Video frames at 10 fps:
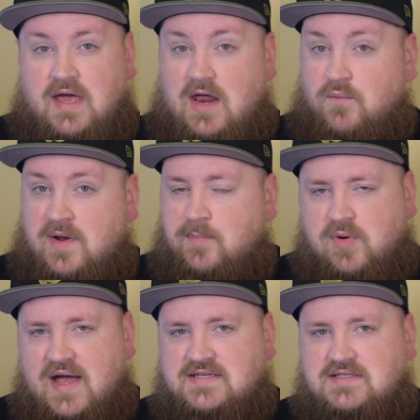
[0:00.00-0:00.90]
And when
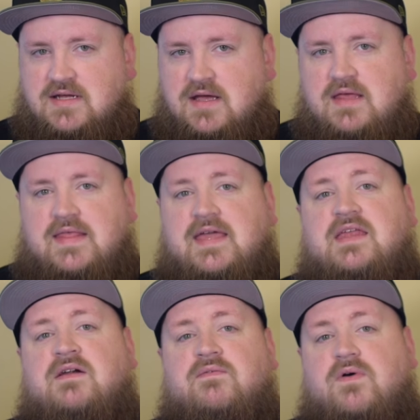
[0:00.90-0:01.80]
pressed, they
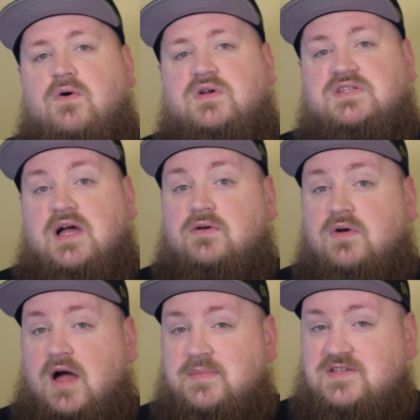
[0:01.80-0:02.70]
can invoke
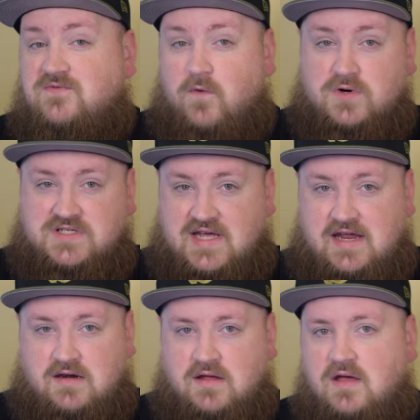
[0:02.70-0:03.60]
Sakugami's
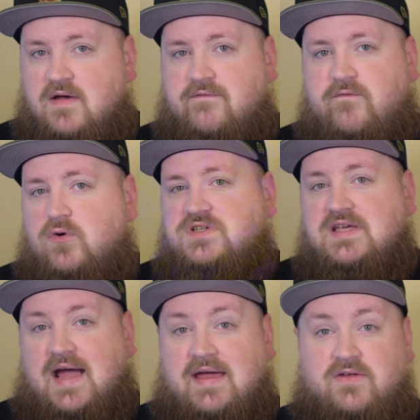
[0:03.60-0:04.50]
Foresight,
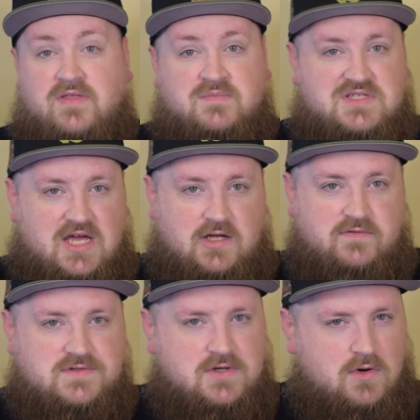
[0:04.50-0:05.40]
forcing either
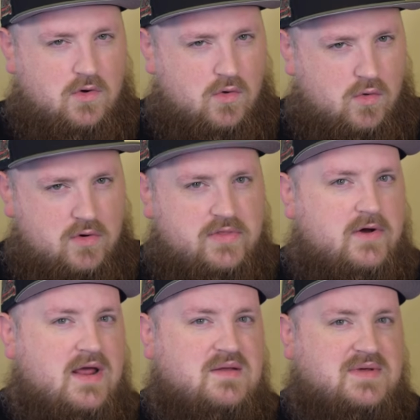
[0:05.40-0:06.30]
themselves or
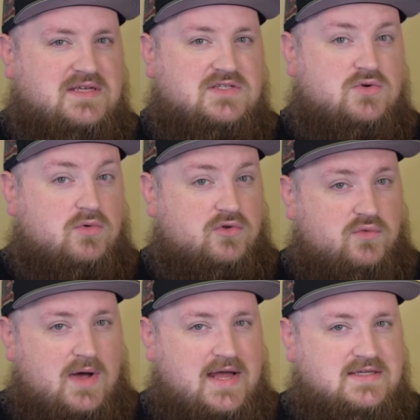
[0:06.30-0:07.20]
their enemies to roll
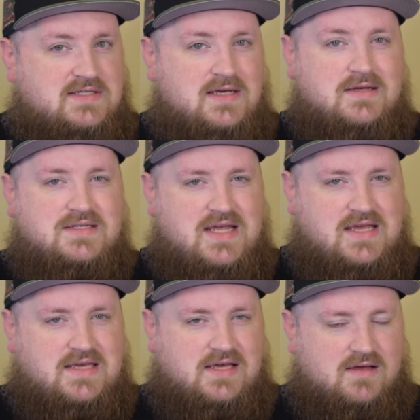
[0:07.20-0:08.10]
twice,
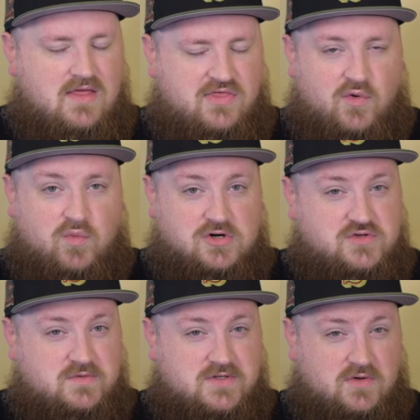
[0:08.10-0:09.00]
taking the
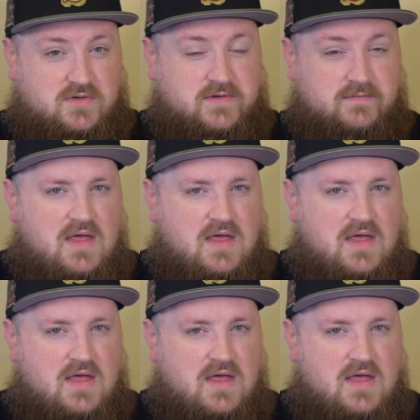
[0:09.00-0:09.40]
worst result.